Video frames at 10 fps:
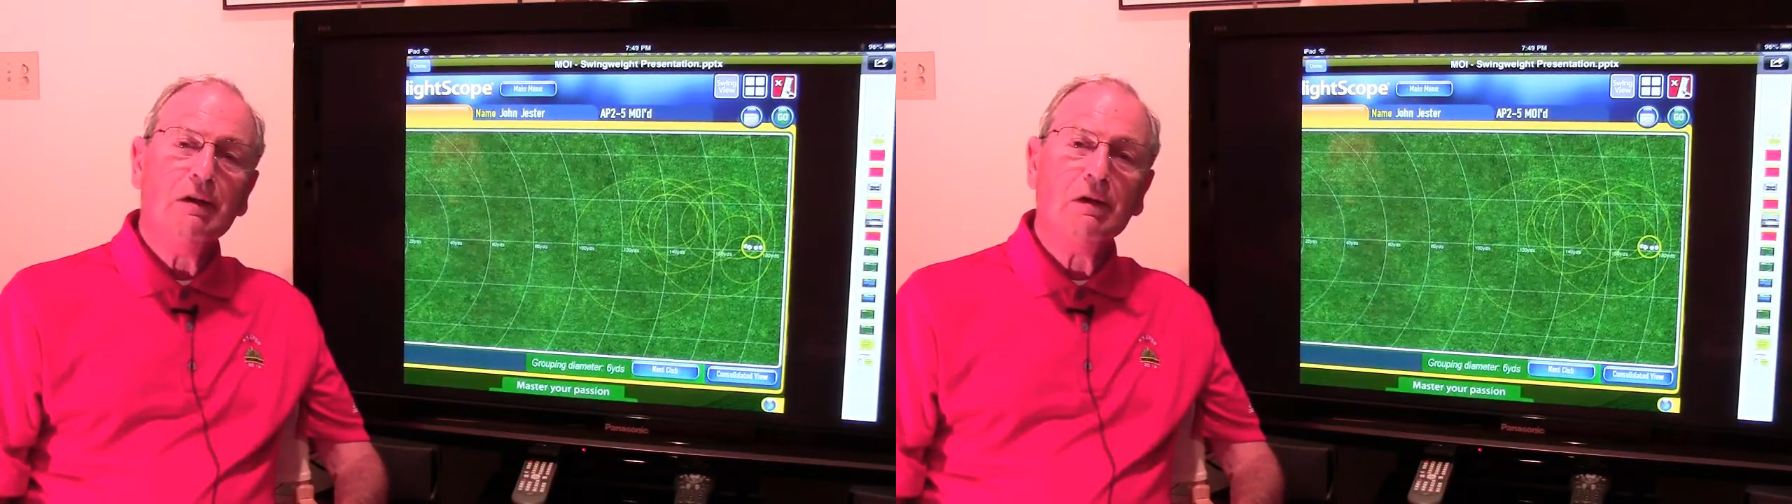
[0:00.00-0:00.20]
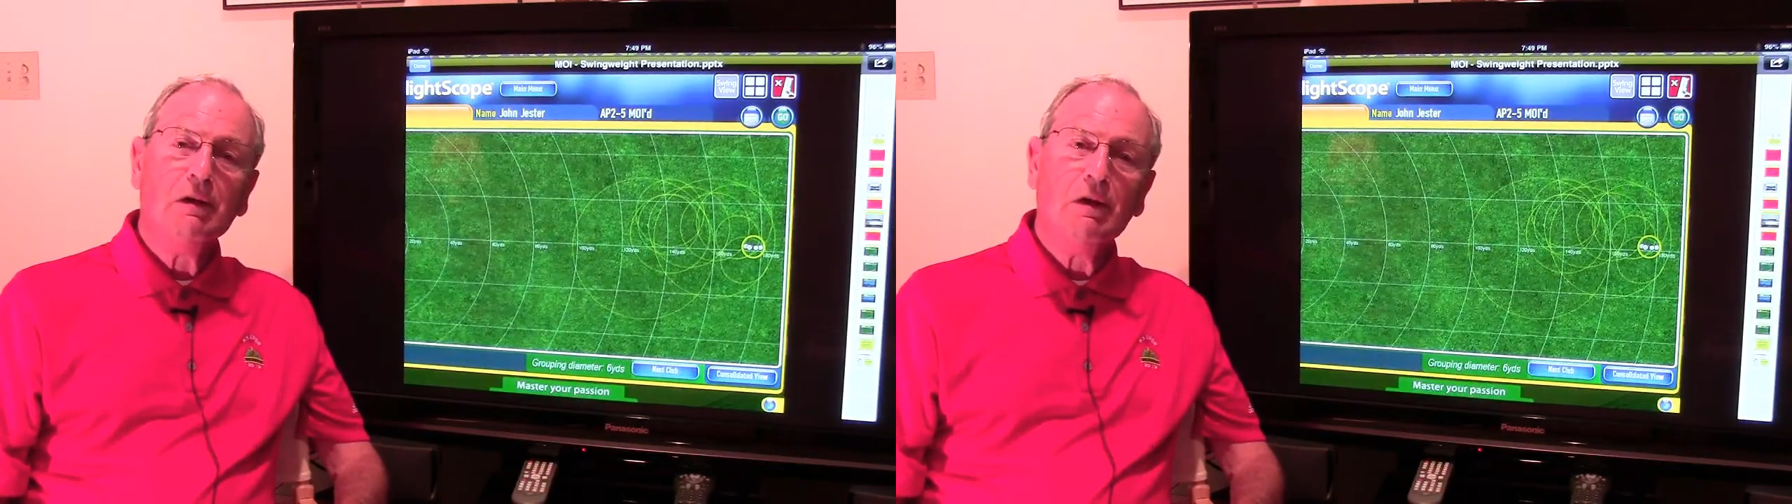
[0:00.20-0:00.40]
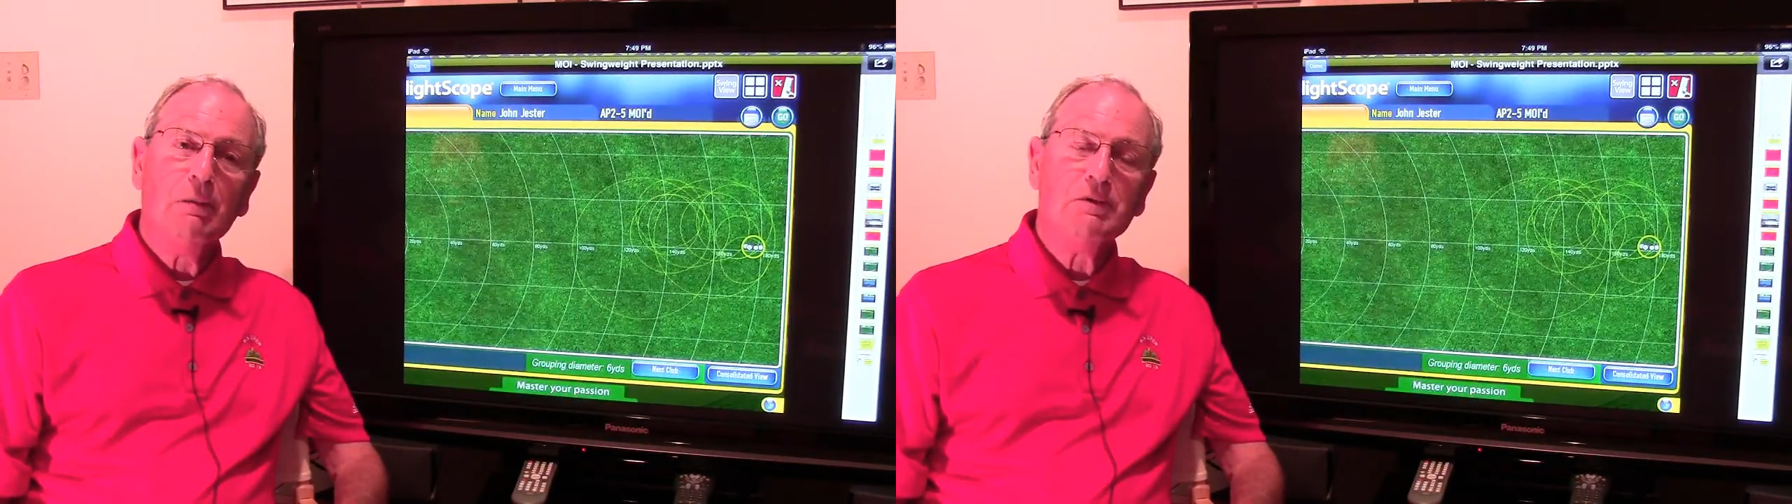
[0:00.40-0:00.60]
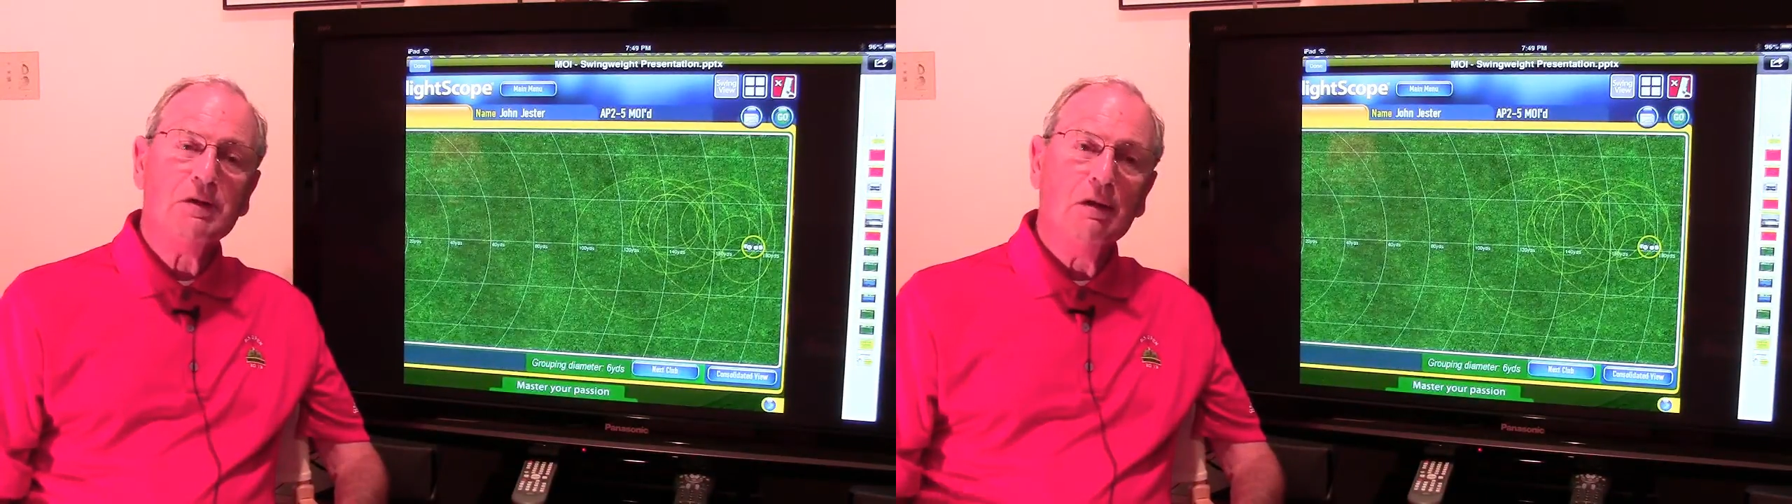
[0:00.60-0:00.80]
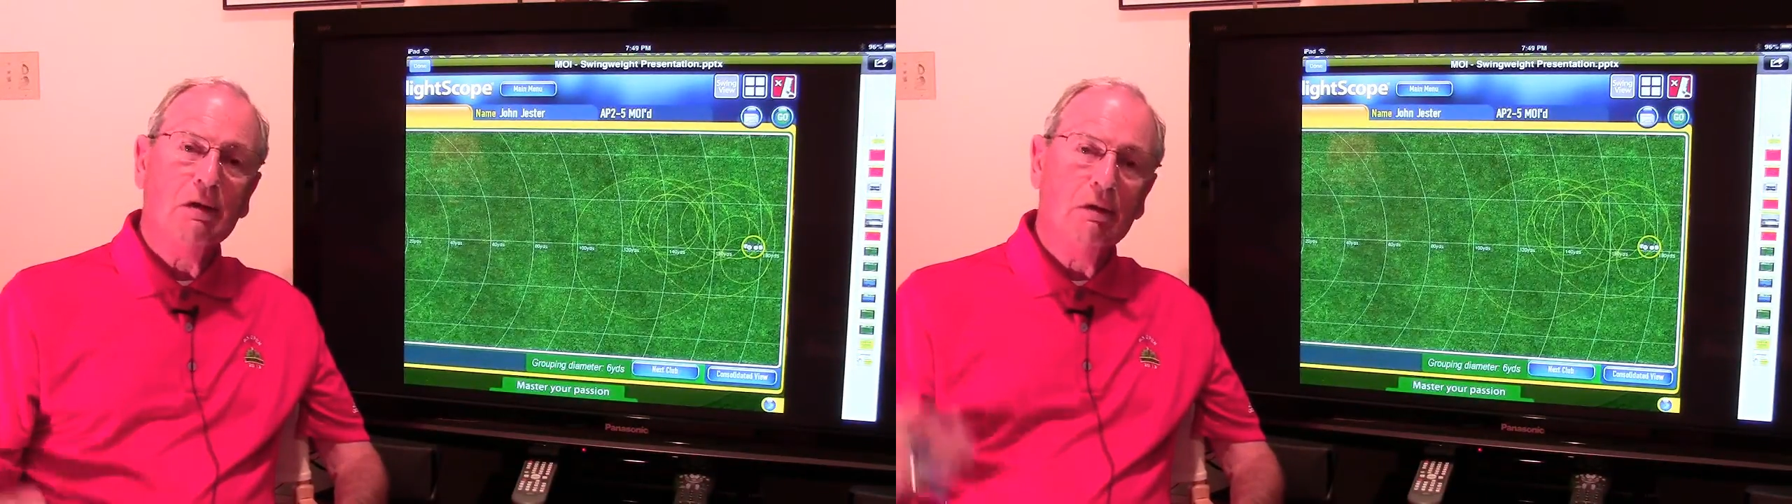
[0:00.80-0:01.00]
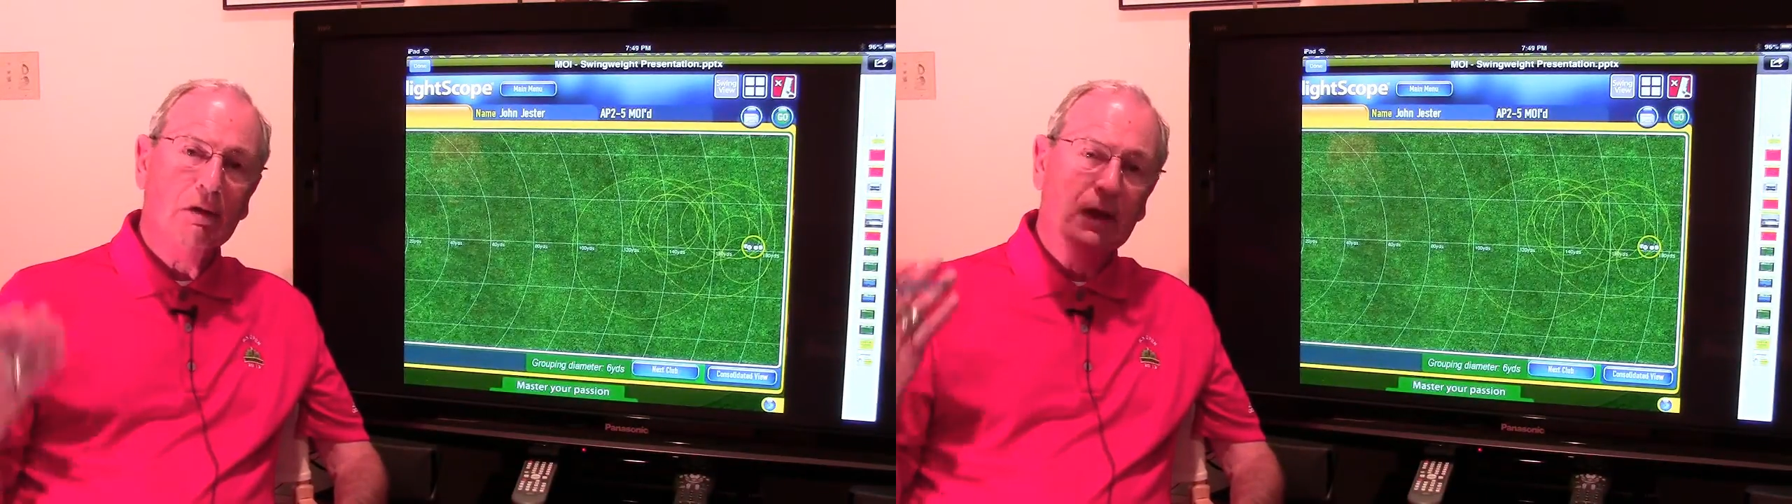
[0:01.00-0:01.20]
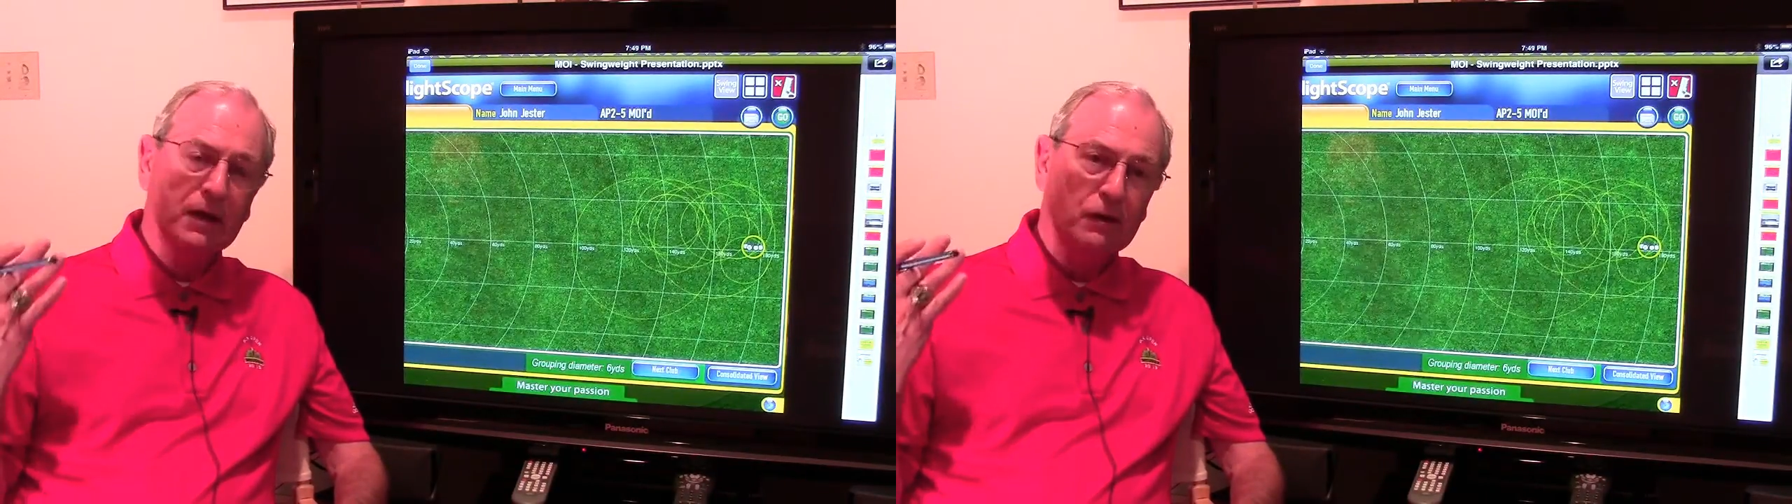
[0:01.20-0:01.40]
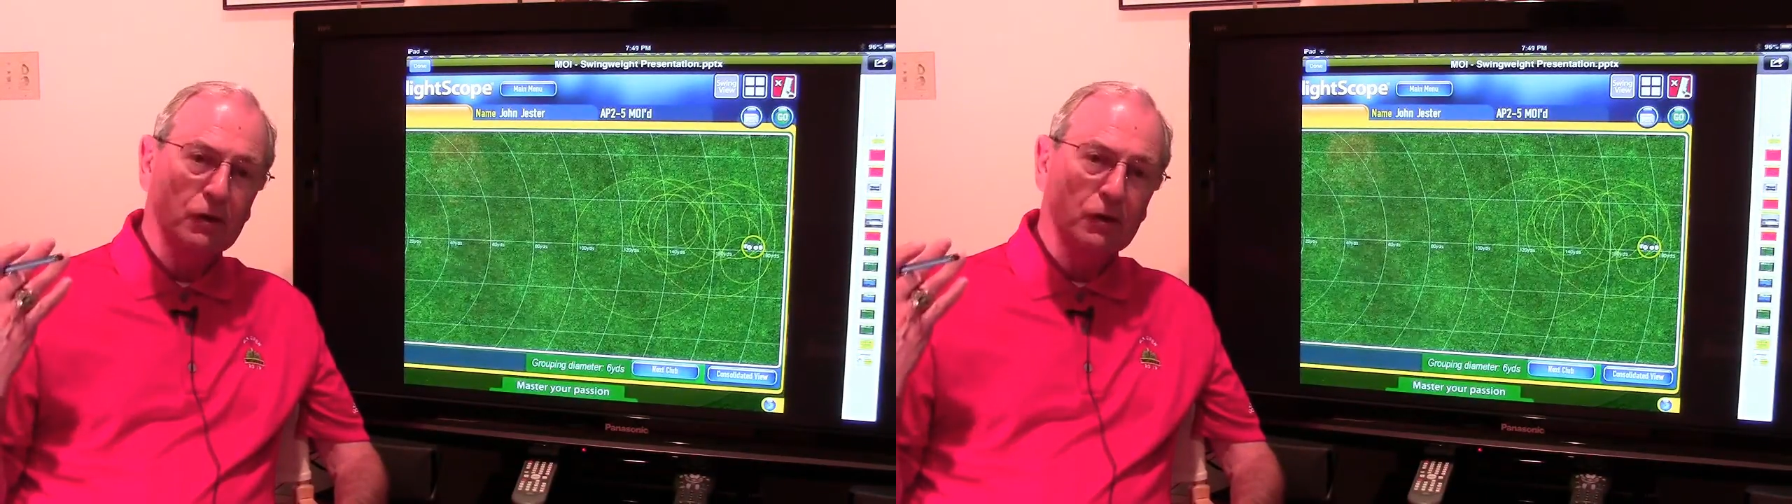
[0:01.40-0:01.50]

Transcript: the clubs that he